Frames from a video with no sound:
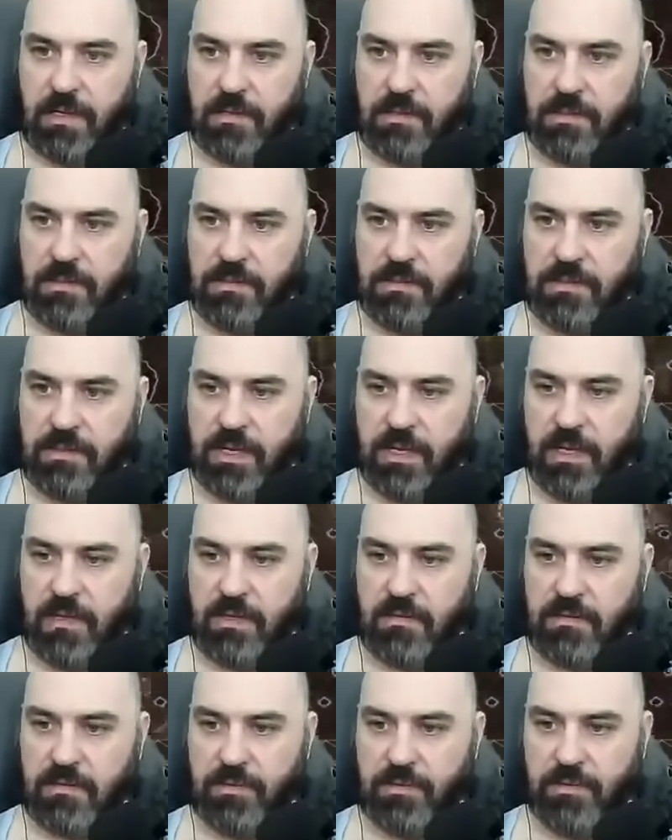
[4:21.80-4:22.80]

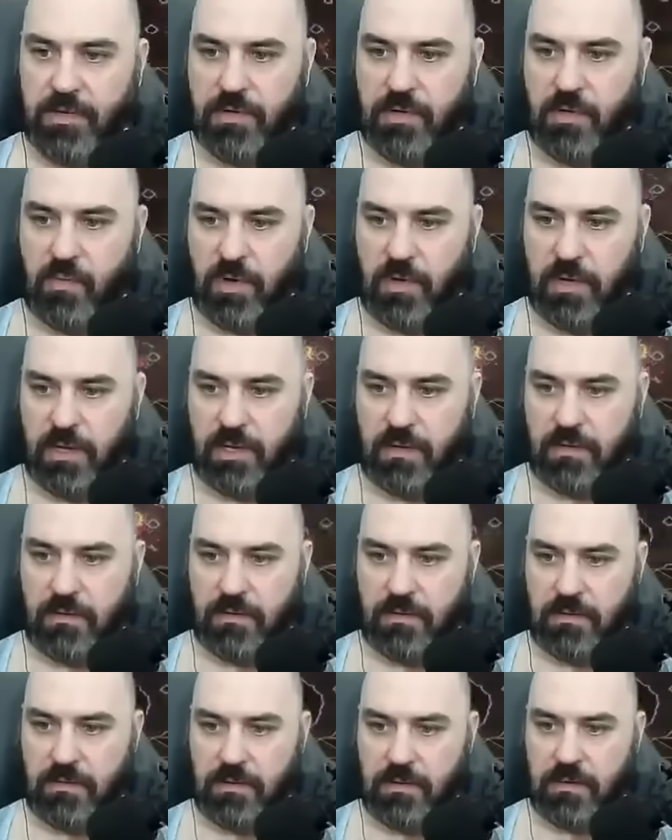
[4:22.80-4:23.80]
Scales pretty
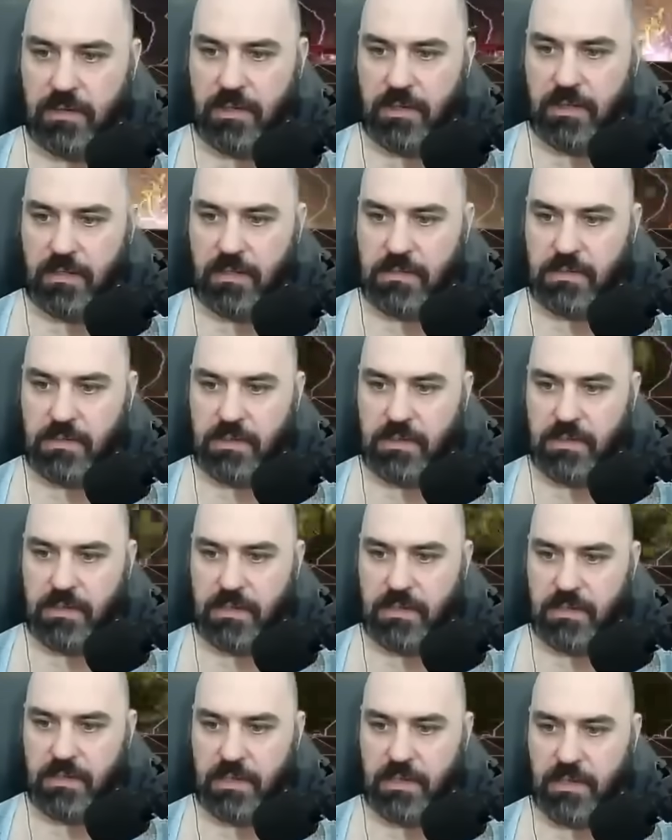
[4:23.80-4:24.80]
well into the
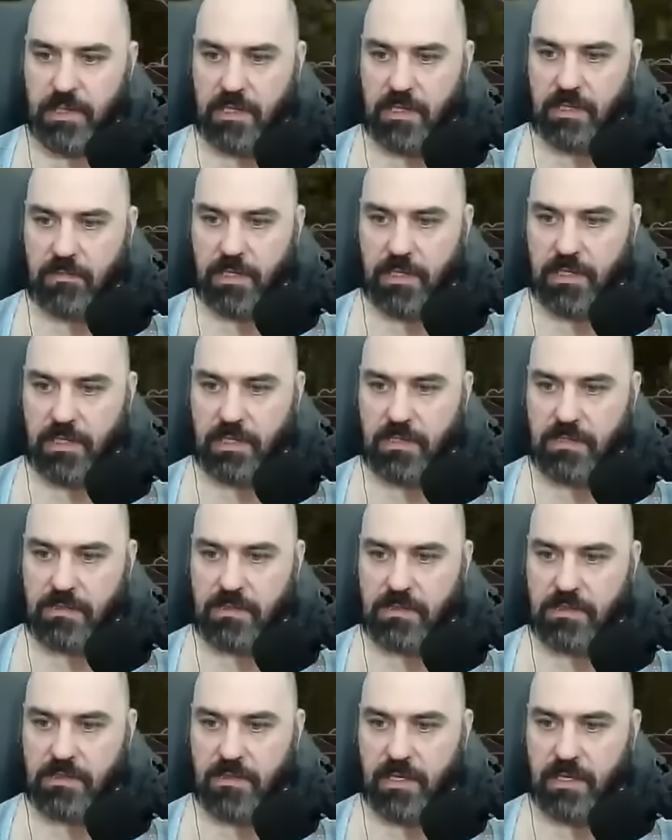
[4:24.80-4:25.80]
end game
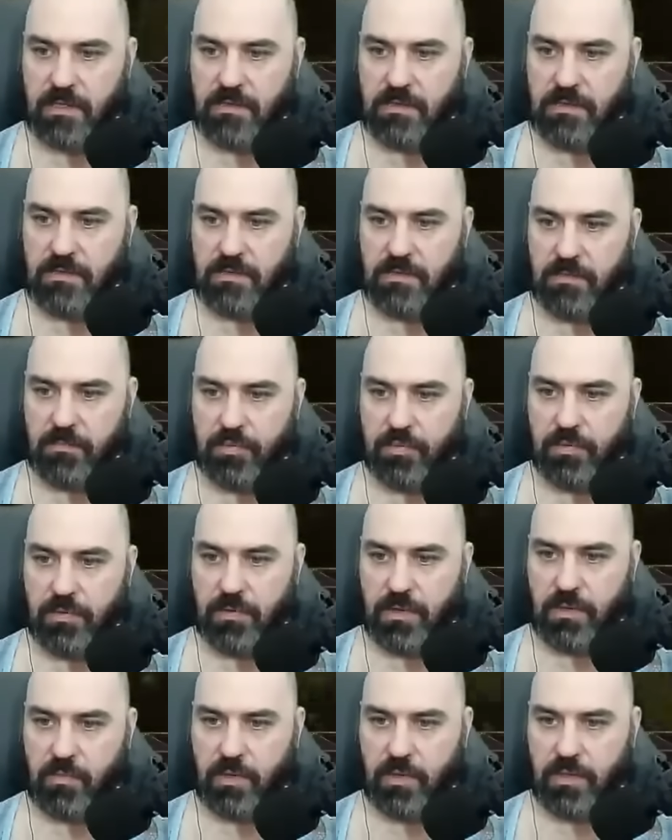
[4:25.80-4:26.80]
and scales
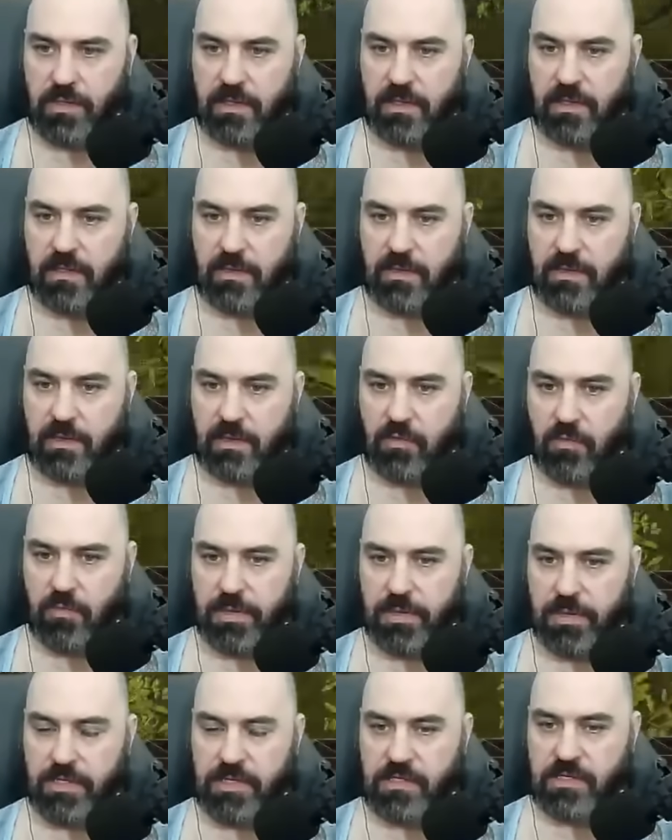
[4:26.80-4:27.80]
pretty well at low
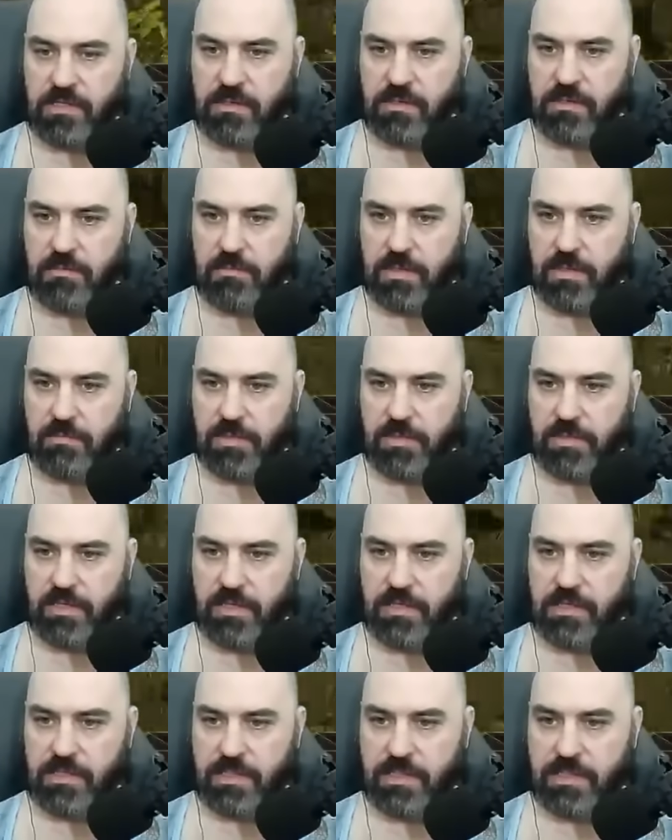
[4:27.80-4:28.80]
budget to mid
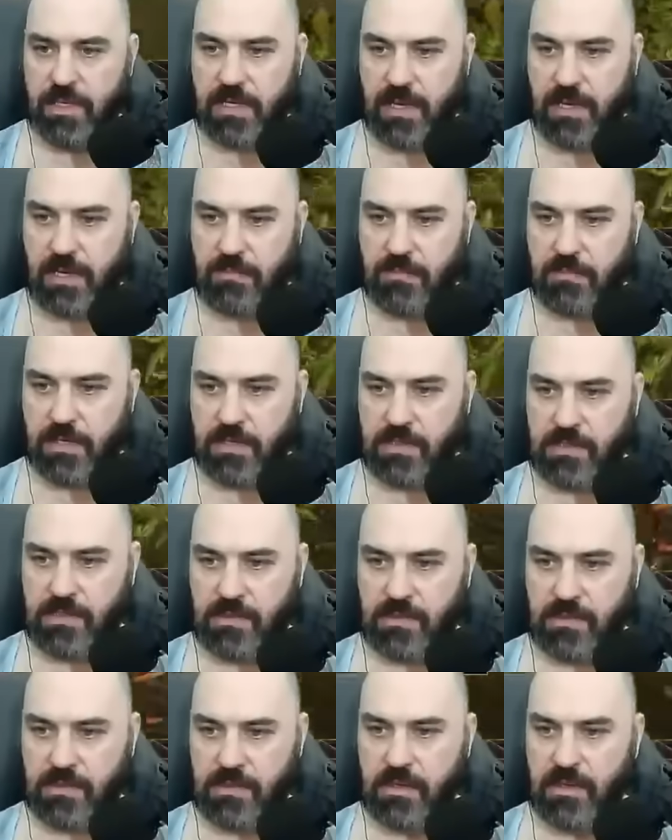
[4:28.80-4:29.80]
budget to high
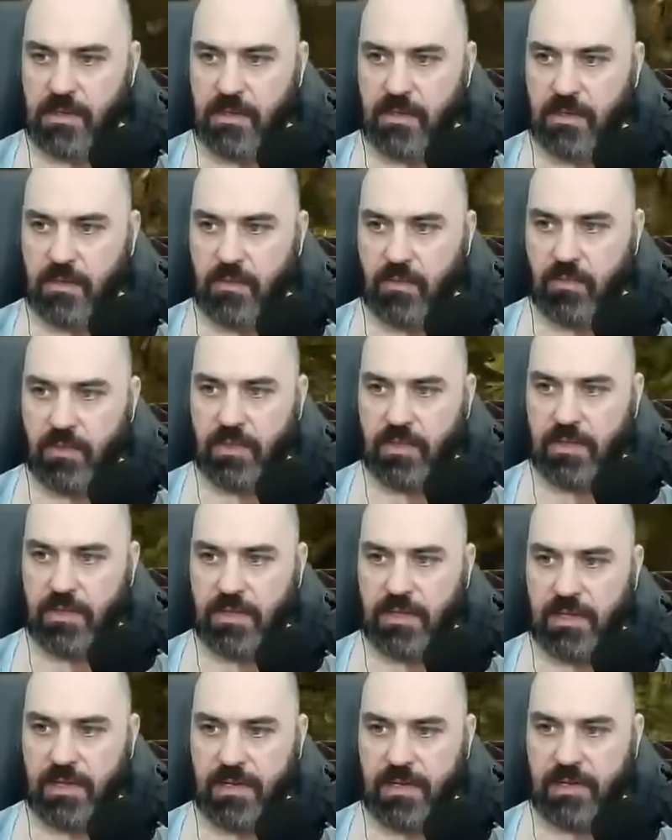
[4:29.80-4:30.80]
budget with a
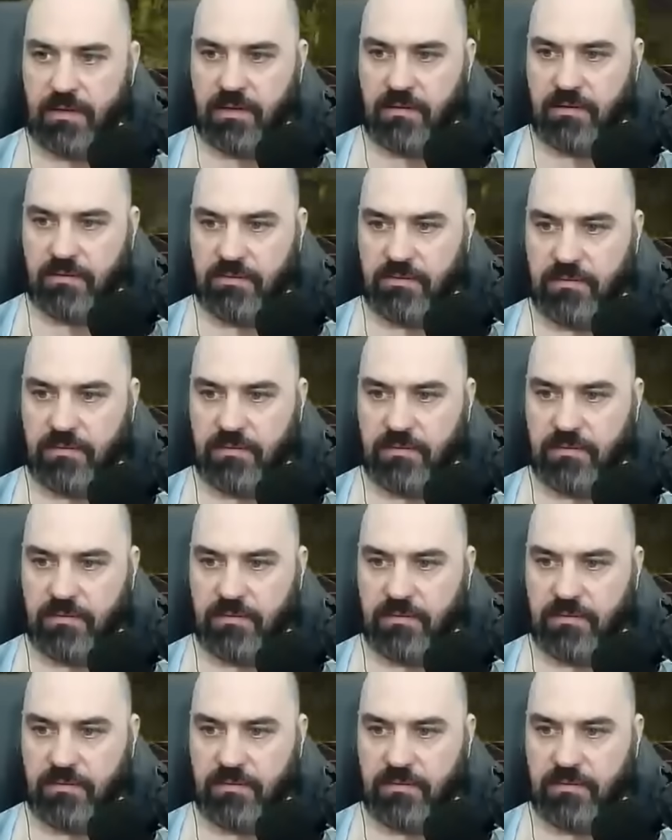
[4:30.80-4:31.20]
lot of